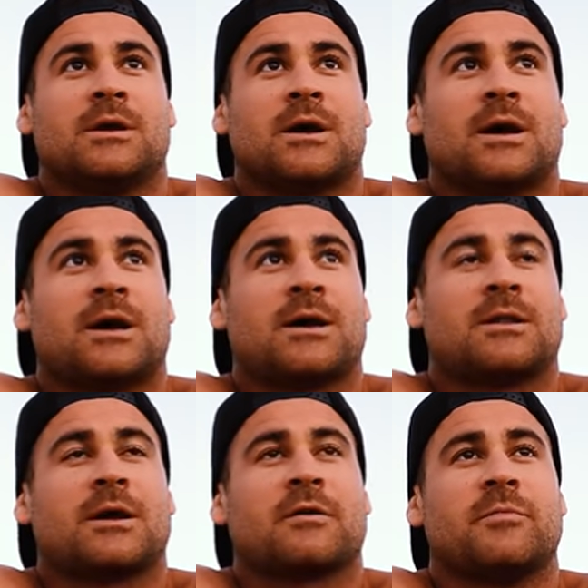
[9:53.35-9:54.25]

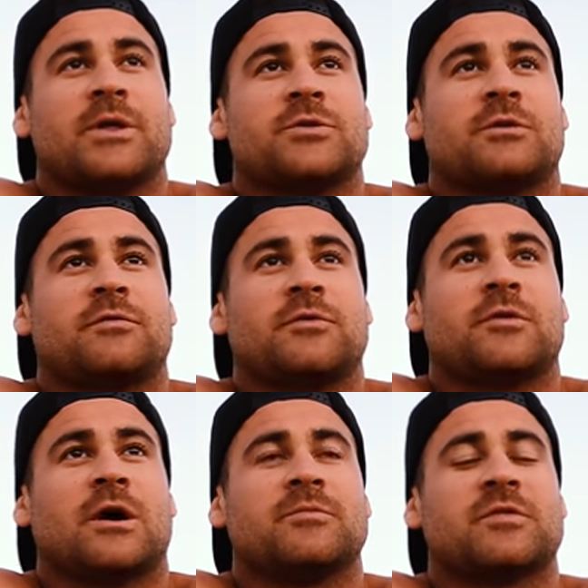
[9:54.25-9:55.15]
Like I've mentioned a few
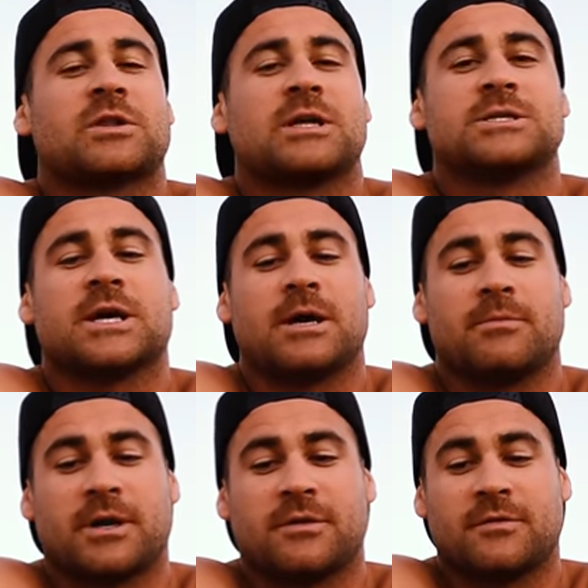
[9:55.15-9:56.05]
times, it's cliche,
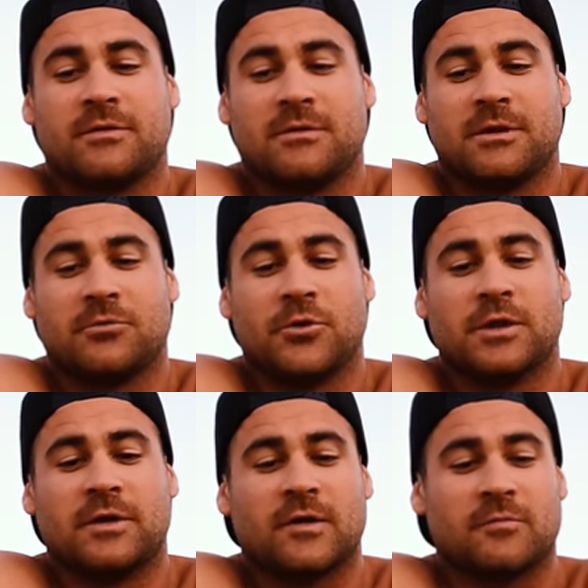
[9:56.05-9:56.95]
but it
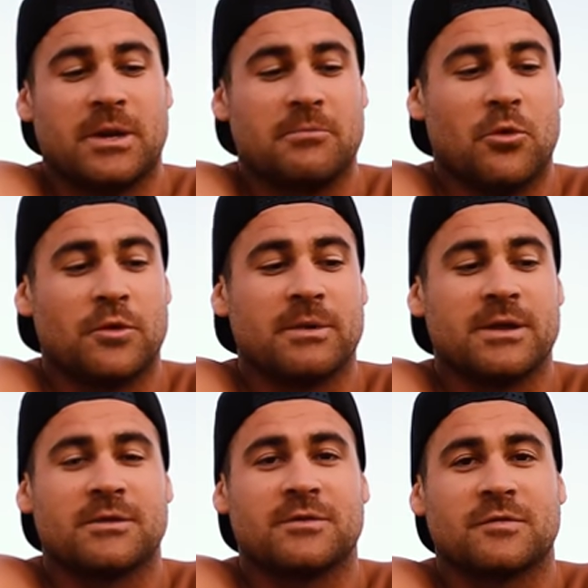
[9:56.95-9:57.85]
really does mean more to
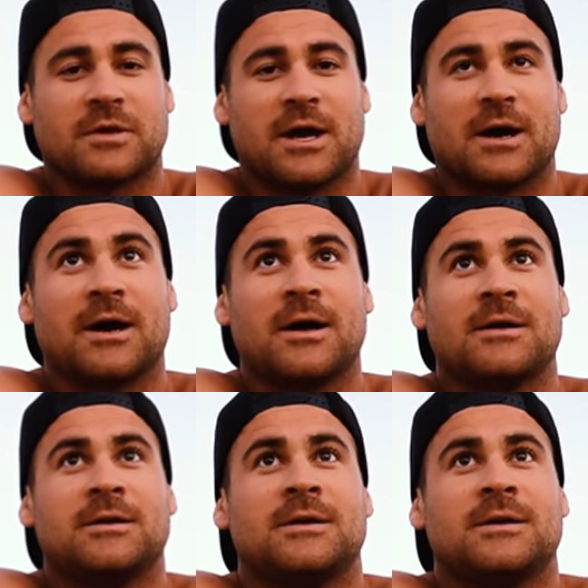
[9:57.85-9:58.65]
me than just a car.